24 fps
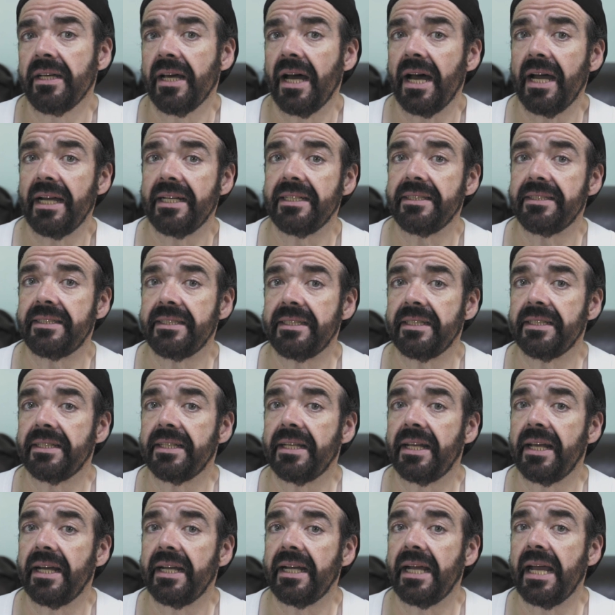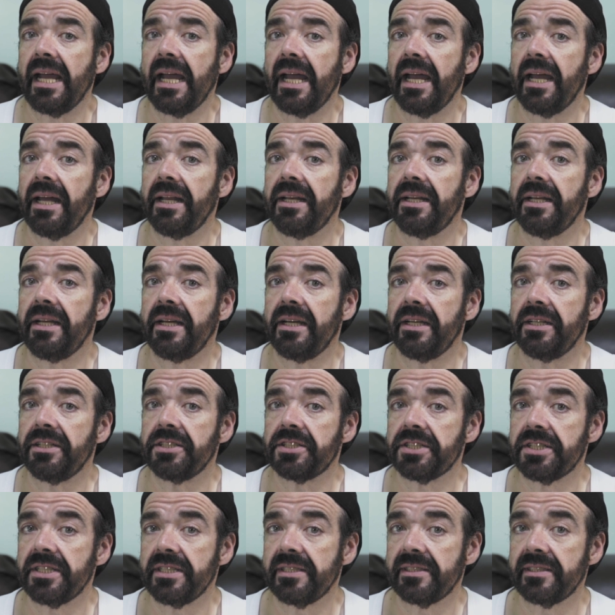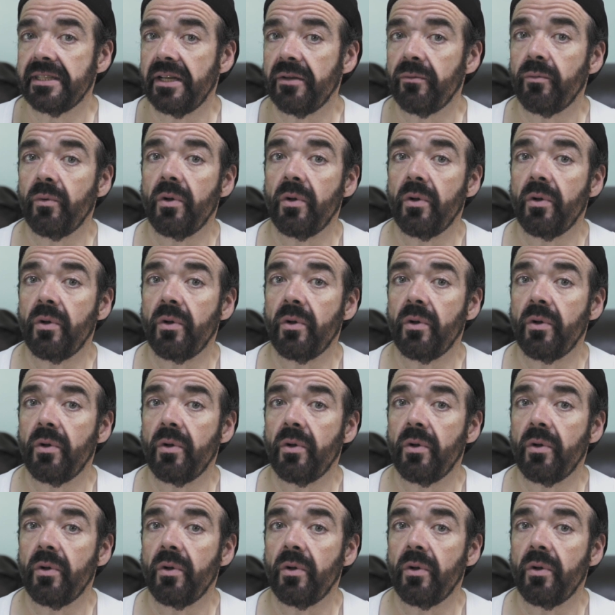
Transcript: idea that I had, and she said,